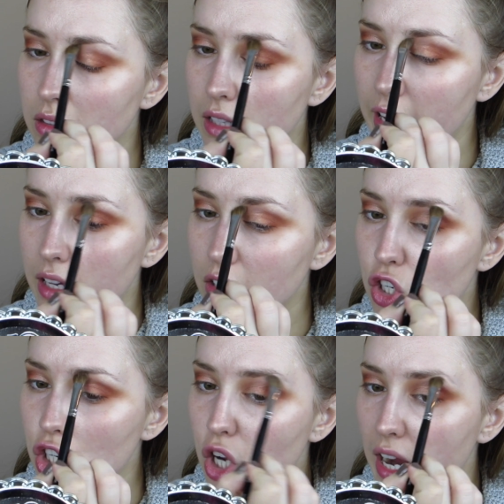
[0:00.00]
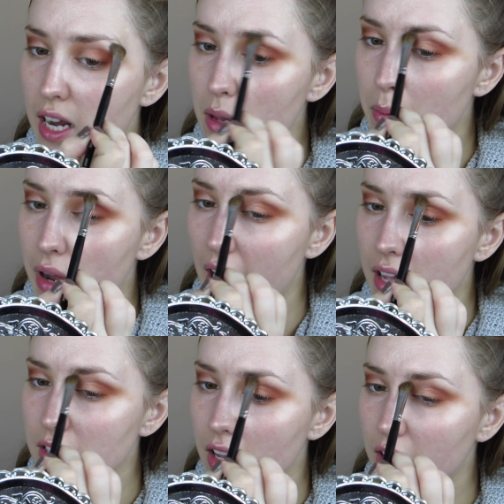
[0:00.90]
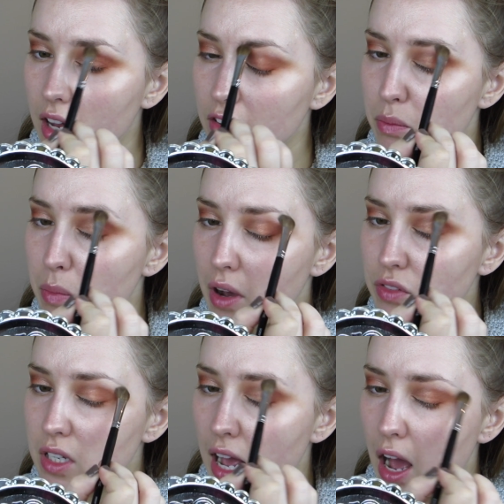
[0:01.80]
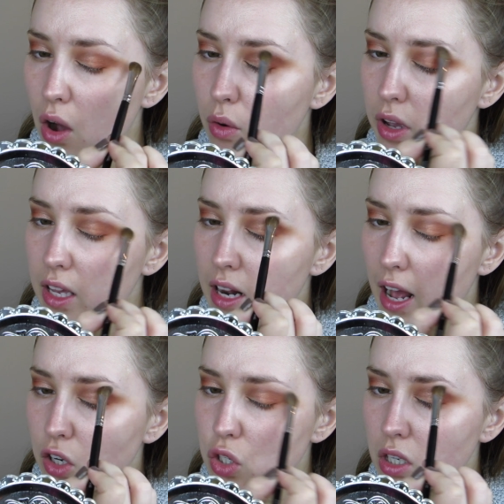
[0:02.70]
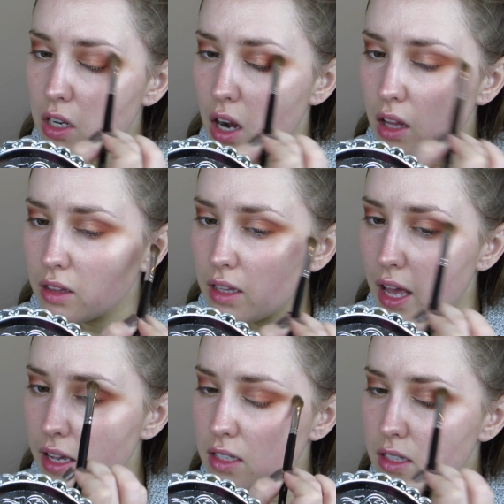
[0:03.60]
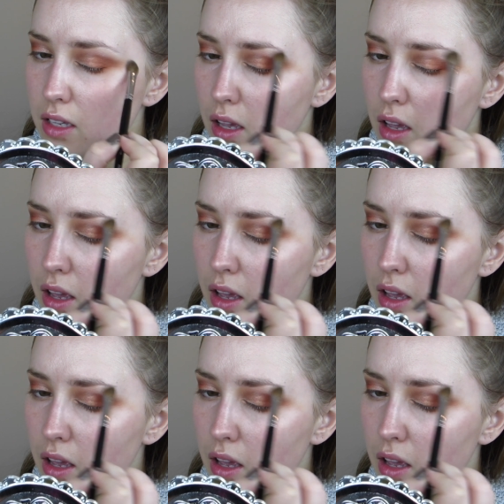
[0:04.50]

like shiny, but as I kind of buffed it out, it actually got less